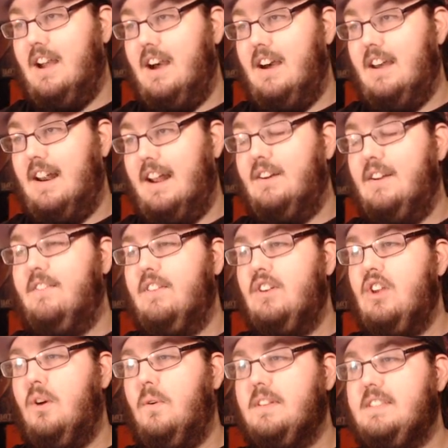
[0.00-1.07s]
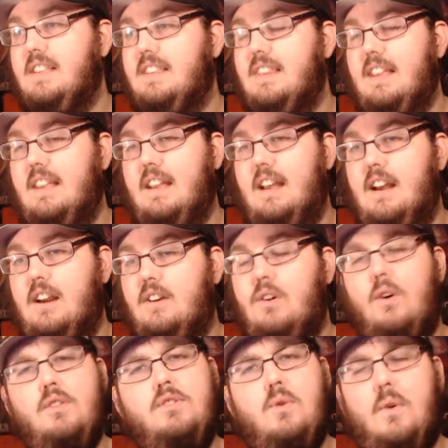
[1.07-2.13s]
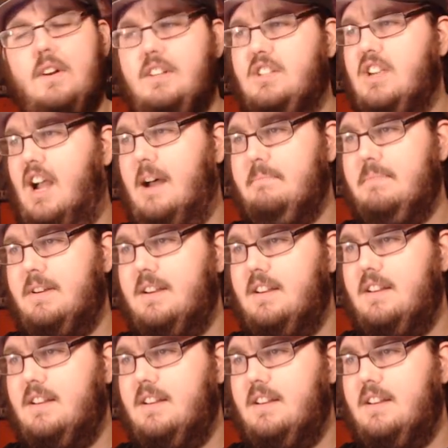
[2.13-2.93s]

God. I don't even know what's in the gold coin shop.